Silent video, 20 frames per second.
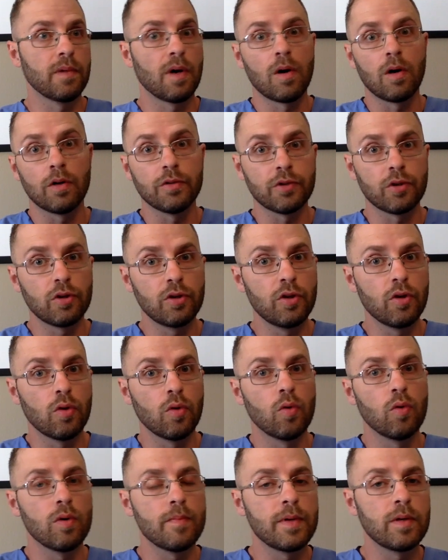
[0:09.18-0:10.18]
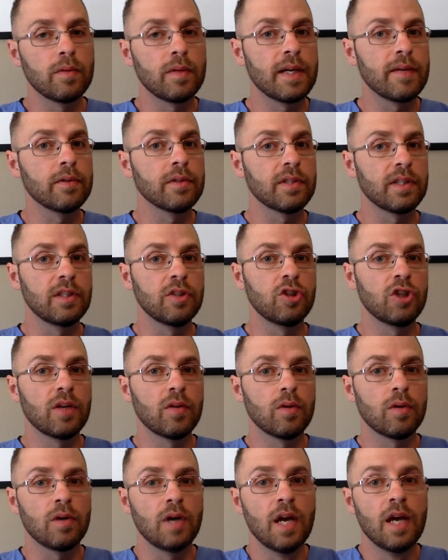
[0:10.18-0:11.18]
alter your hormone levels in
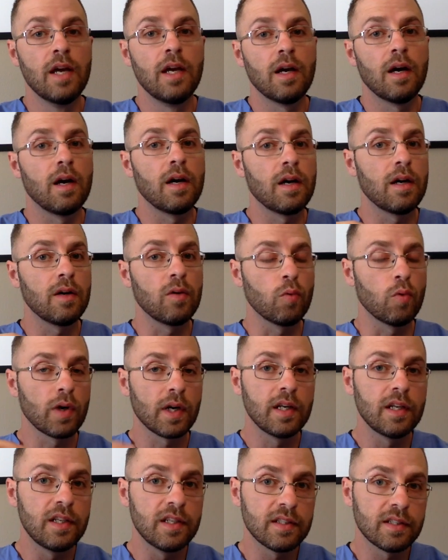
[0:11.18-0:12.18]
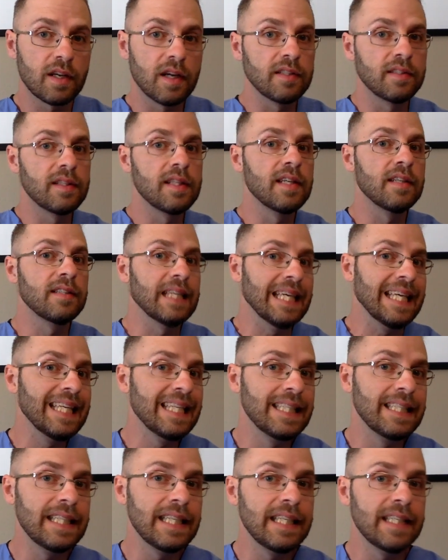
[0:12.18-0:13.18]
general? Uh, we're going to discuss this
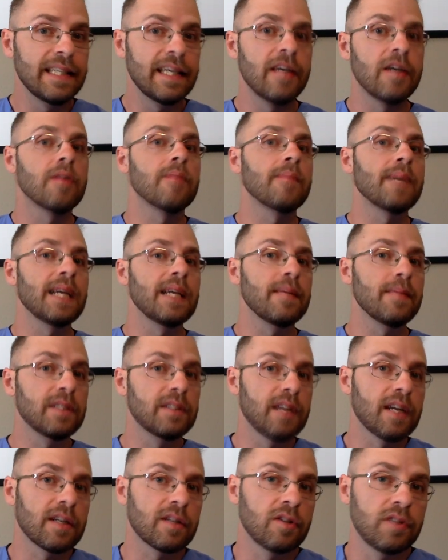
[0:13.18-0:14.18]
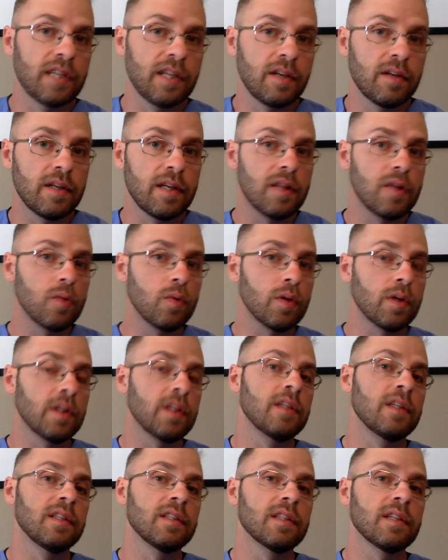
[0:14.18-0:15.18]
in detail. My name is Doctor Terranella. We're going
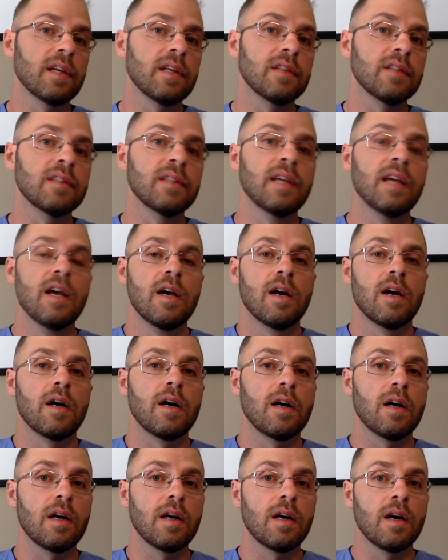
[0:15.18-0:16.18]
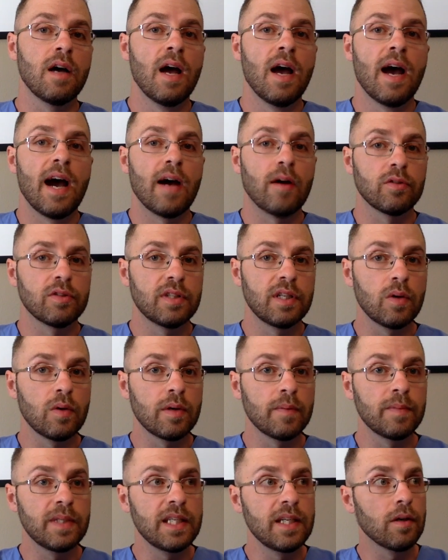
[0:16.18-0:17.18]
to discuss uh, how C O
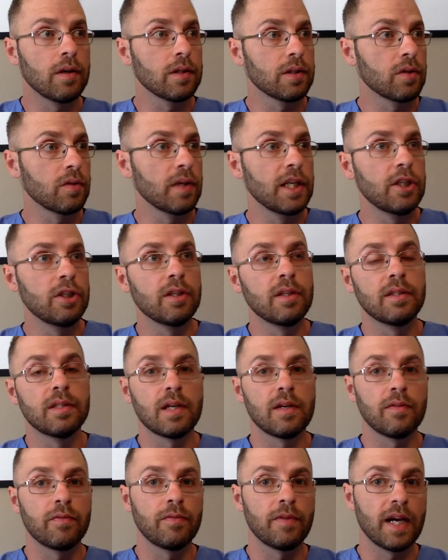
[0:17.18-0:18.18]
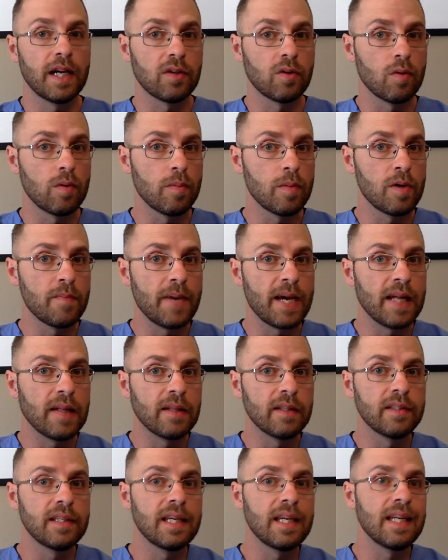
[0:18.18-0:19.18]
M T alterations affect hormone
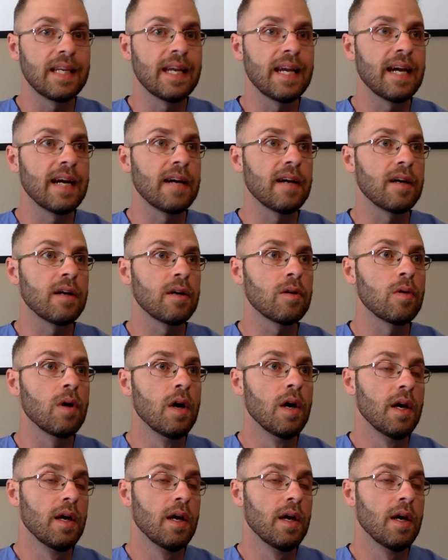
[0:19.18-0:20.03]
balance and how